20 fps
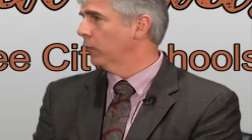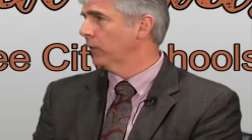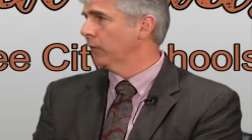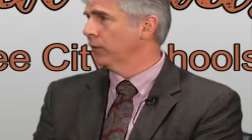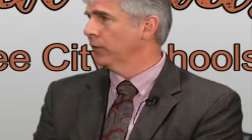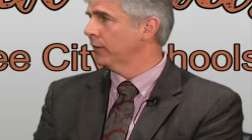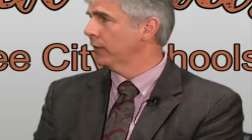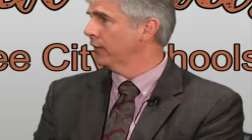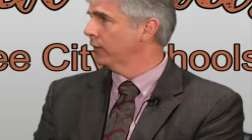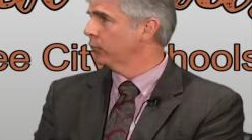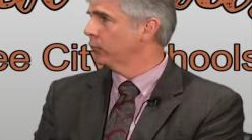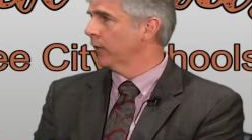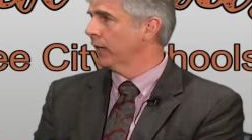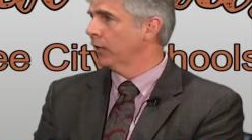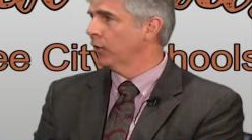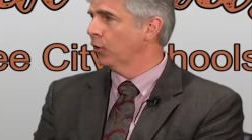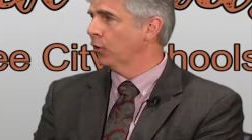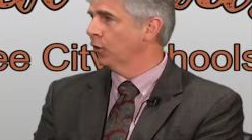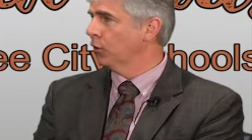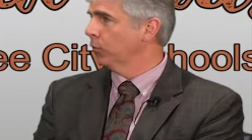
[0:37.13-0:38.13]
We look at the
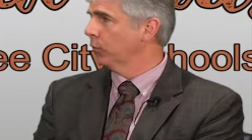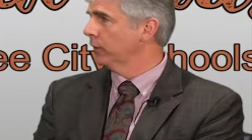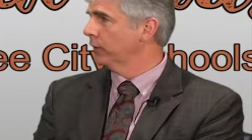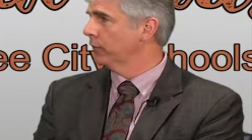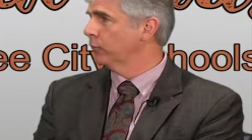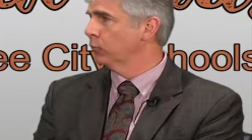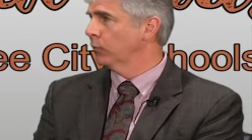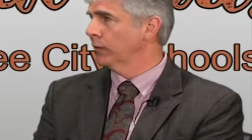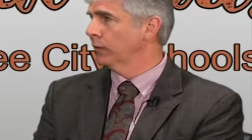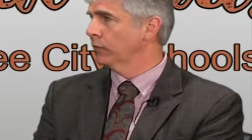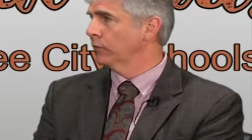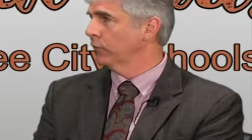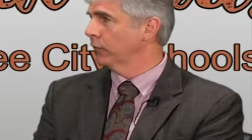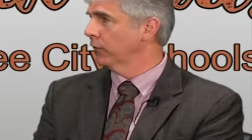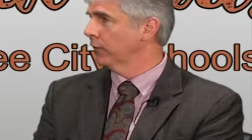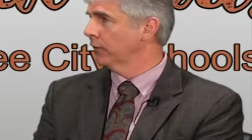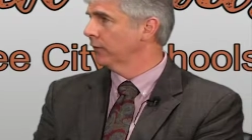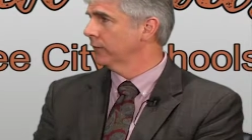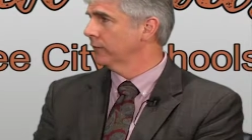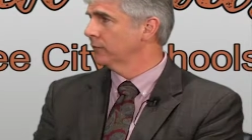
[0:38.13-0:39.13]
radar, we
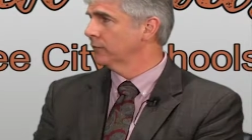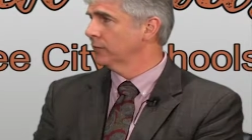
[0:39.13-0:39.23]
look